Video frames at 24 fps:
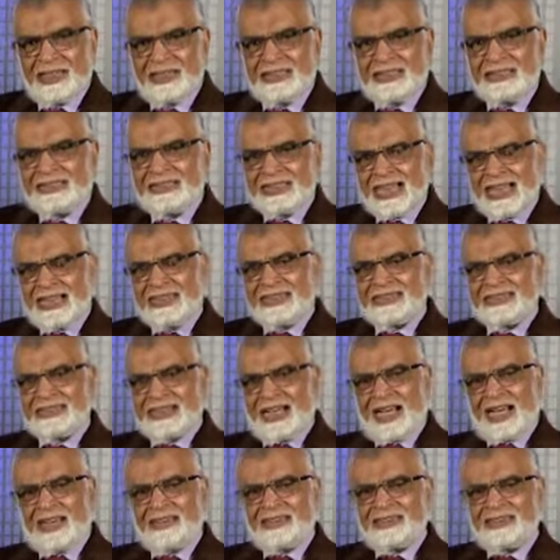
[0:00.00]
tells
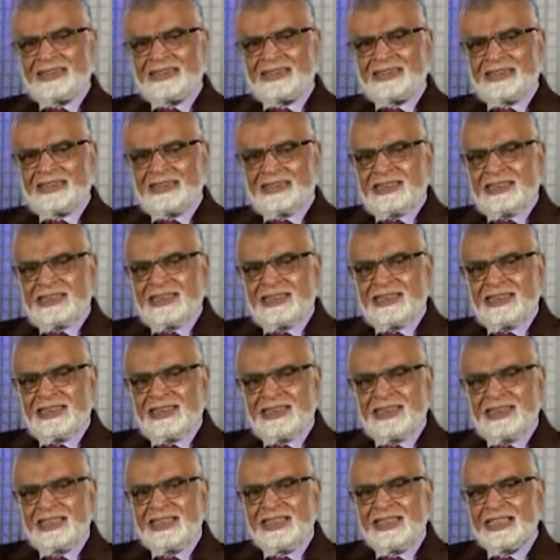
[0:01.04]
us
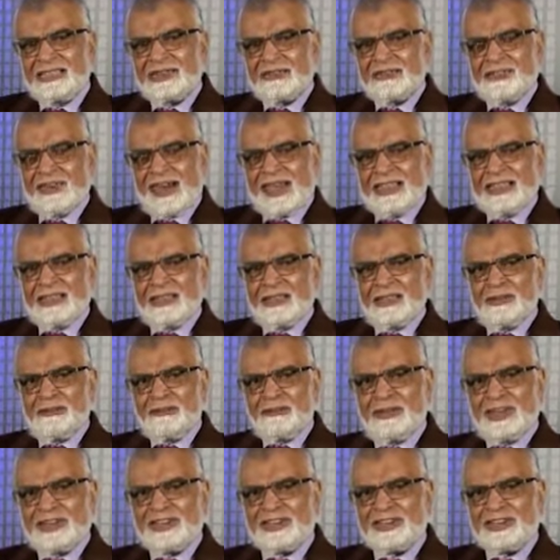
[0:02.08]
in His final
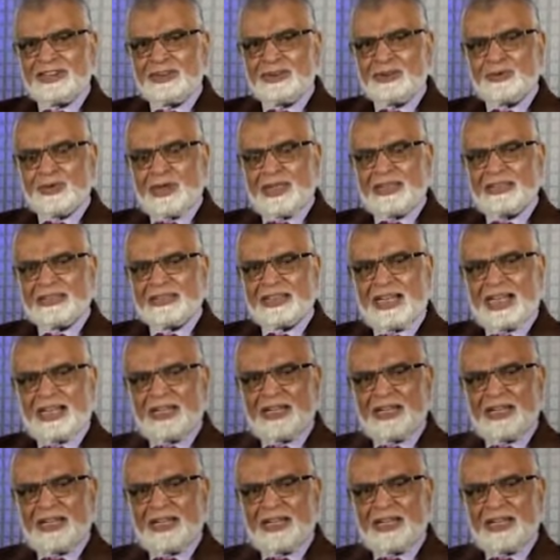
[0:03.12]
message to entire